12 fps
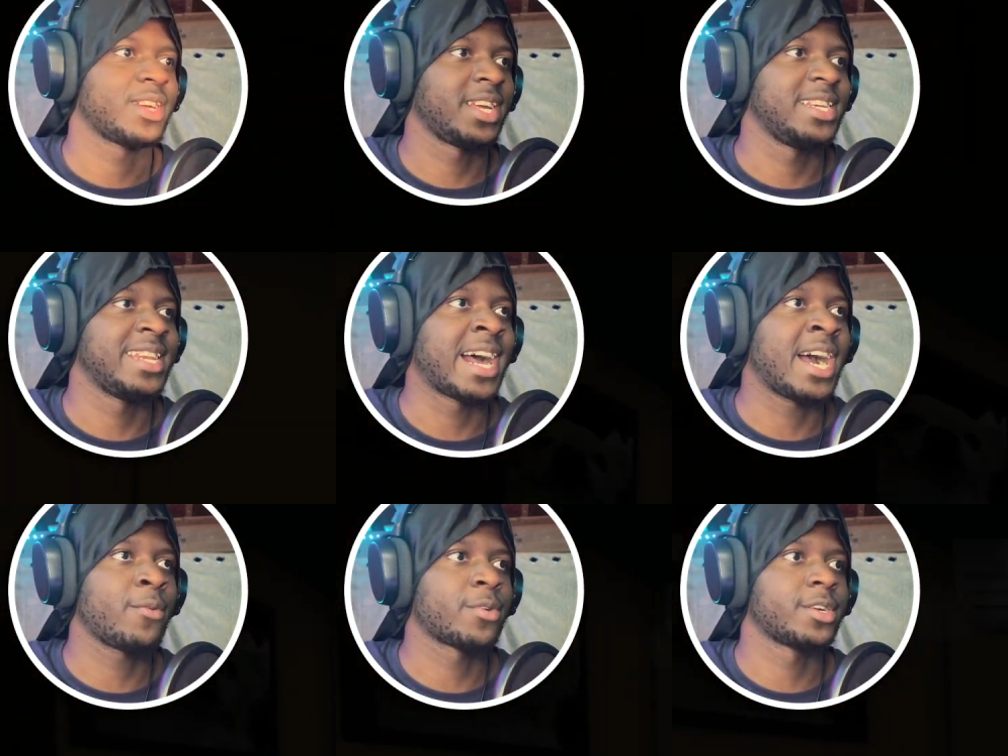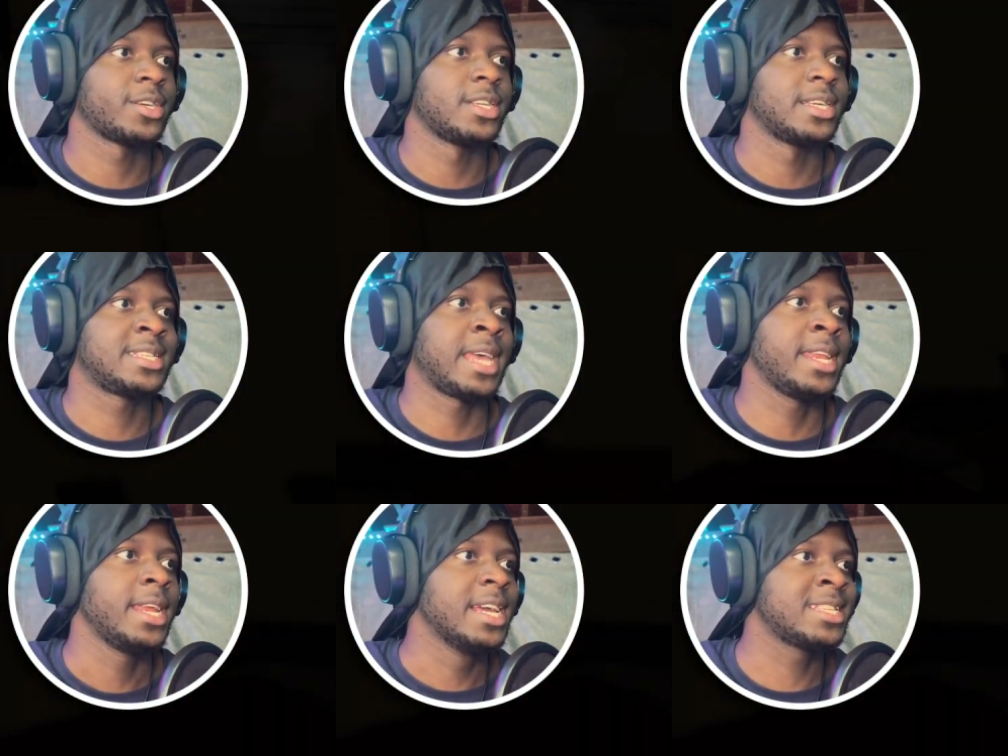Okay, now we're good. It's
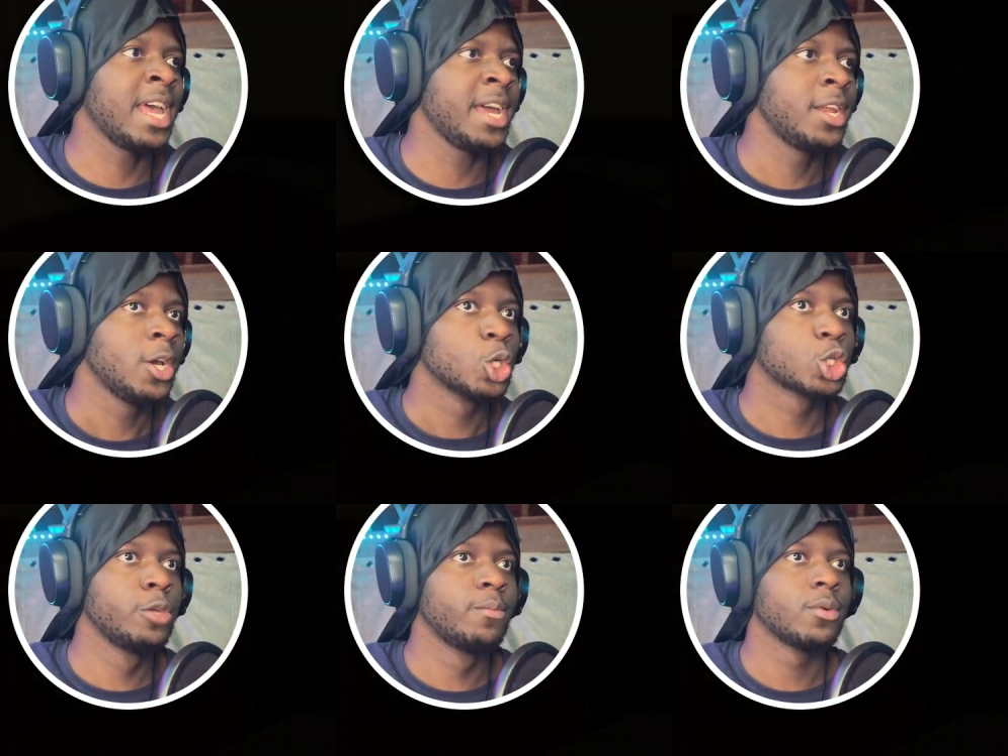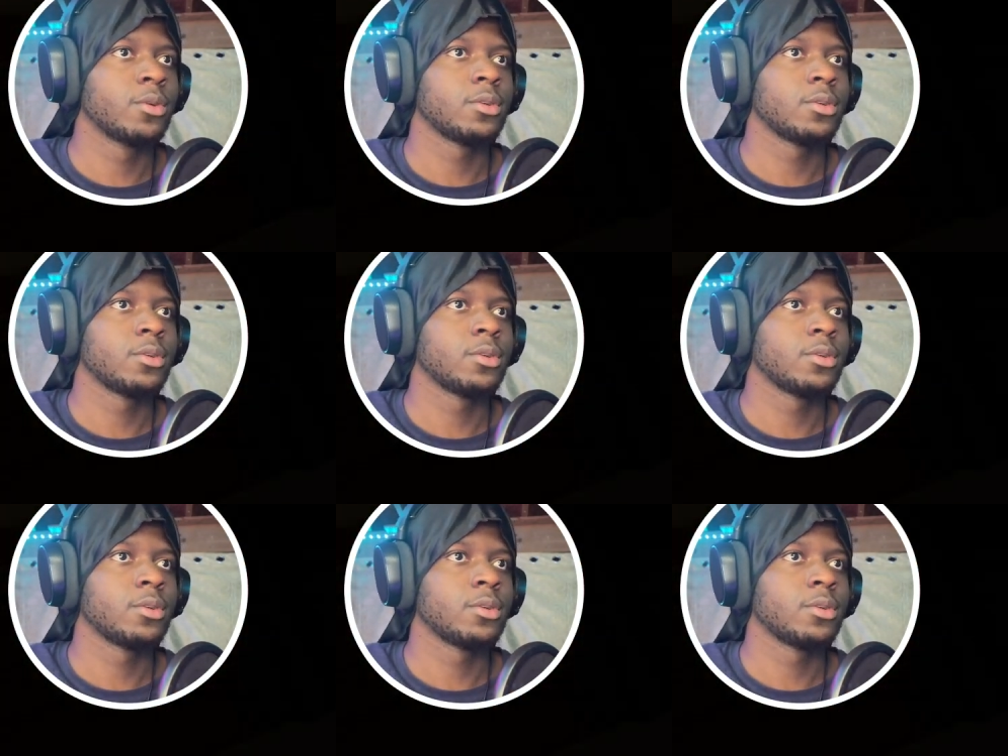10. It's 10. Sleep.